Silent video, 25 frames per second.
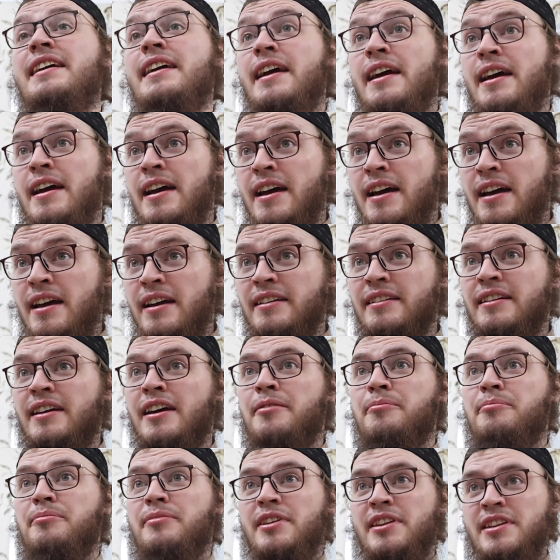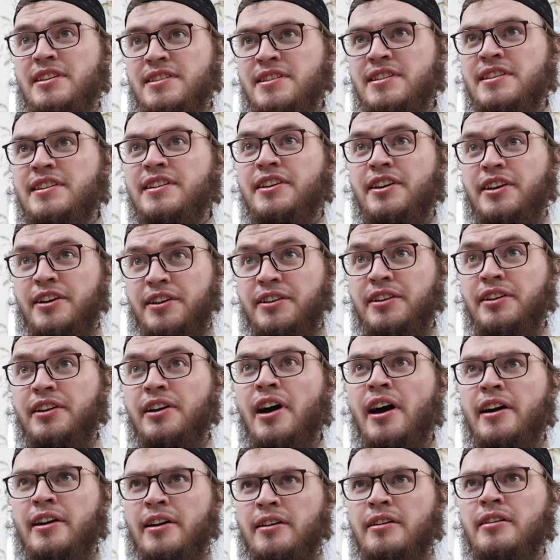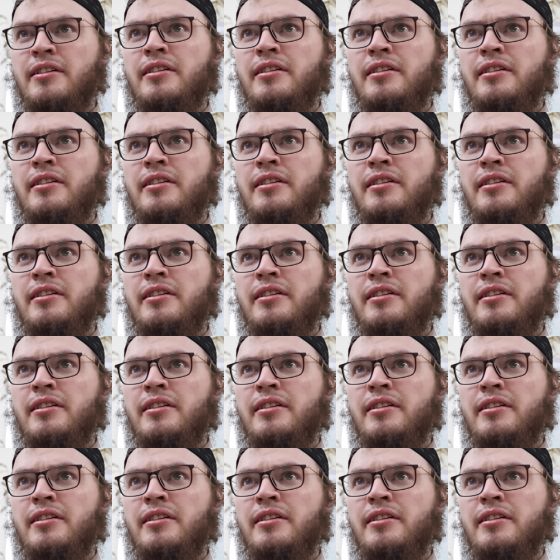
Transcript: This is a gharar.